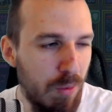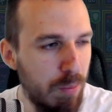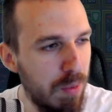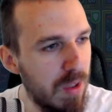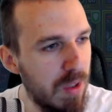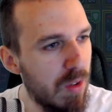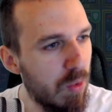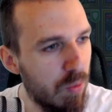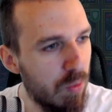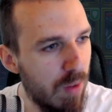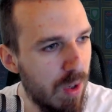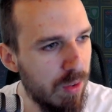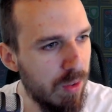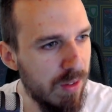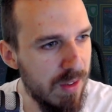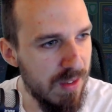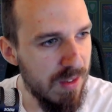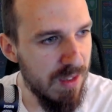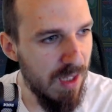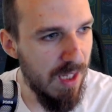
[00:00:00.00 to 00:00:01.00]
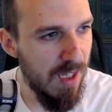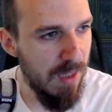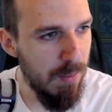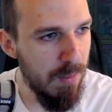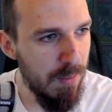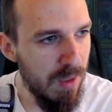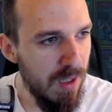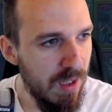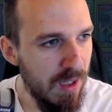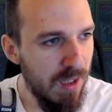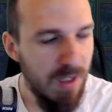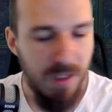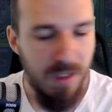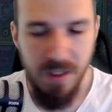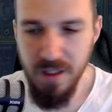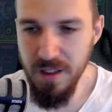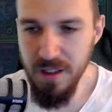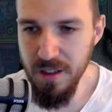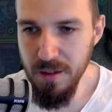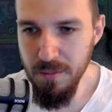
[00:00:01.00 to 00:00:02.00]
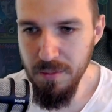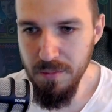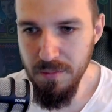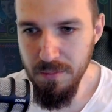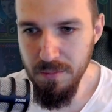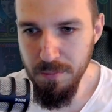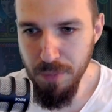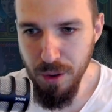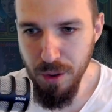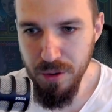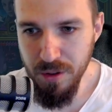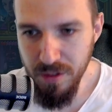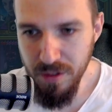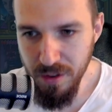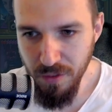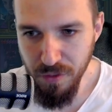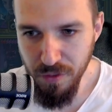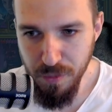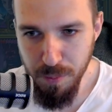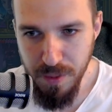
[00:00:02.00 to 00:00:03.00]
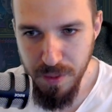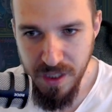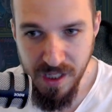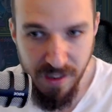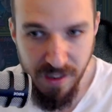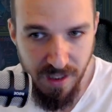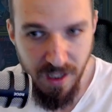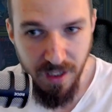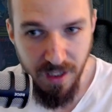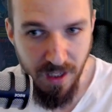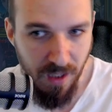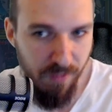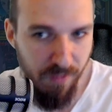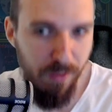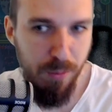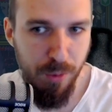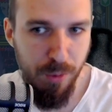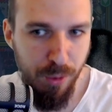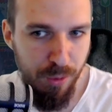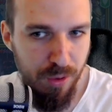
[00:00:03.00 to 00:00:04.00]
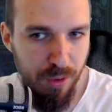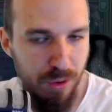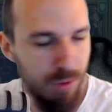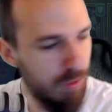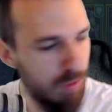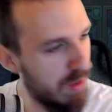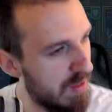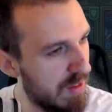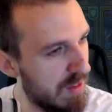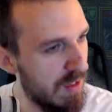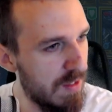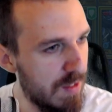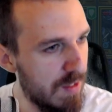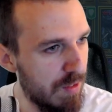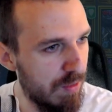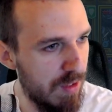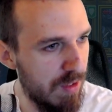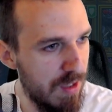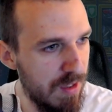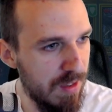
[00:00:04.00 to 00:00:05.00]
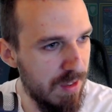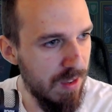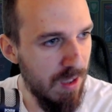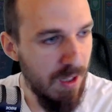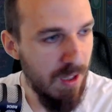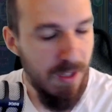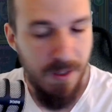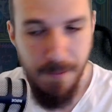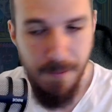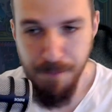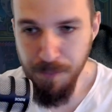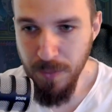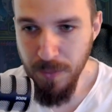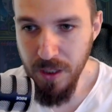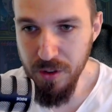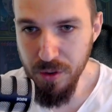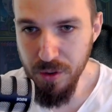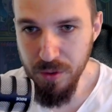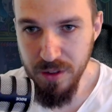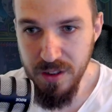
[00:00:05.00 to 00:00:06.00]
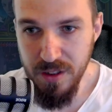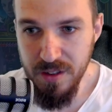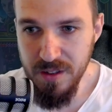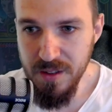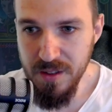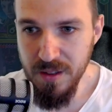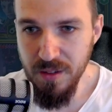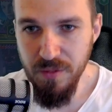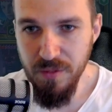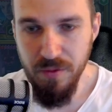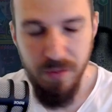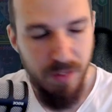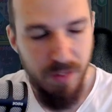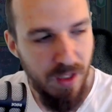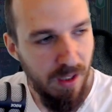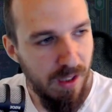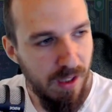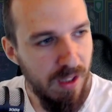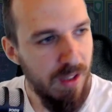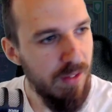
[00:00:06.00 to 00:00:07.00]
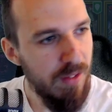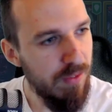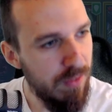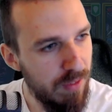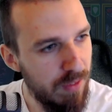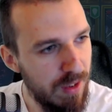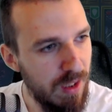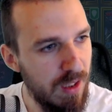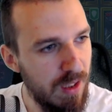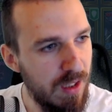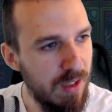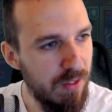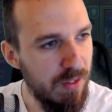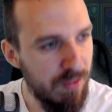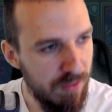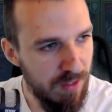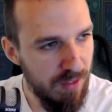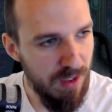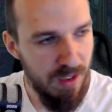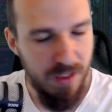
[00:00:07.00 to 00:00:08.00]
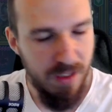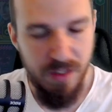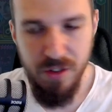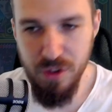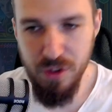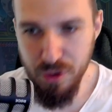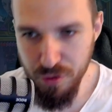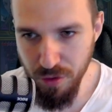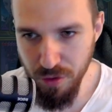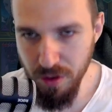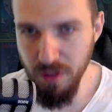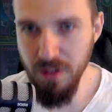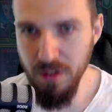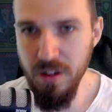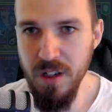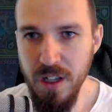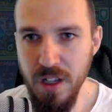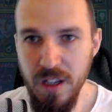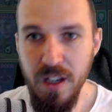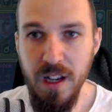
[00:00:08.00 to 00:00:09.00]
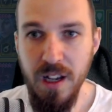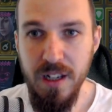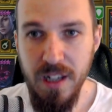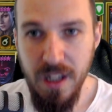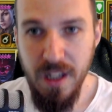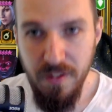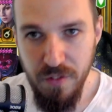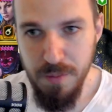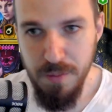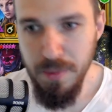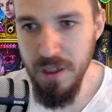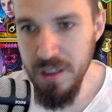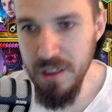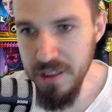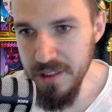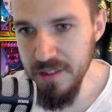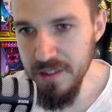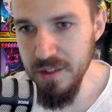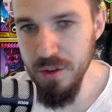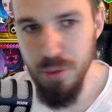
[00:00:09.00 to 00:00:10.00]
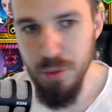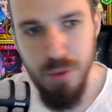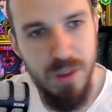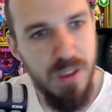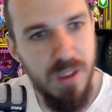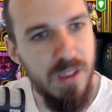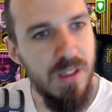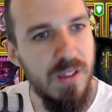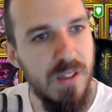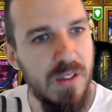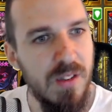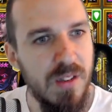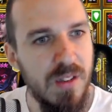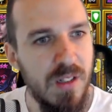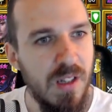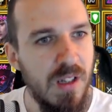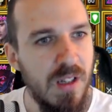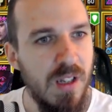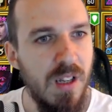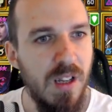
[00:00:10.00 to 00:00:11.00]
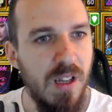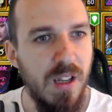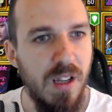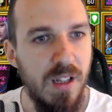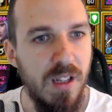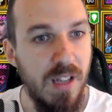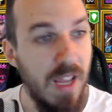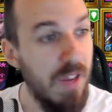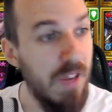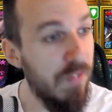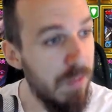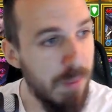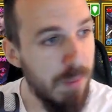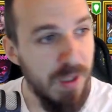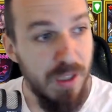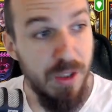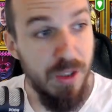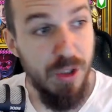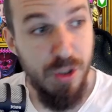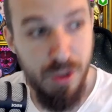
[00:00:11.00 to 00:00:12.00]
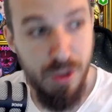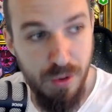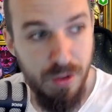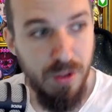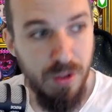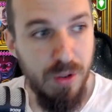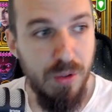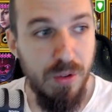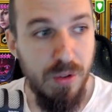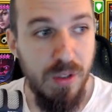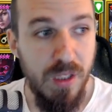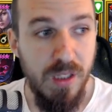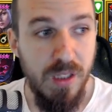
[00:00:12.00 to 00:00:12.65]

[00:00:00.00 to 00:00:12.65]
around the same bonus of speed that I got from those 2 accessories. So this is really, really, really strong. And everybody is doing this, and everybody should do it.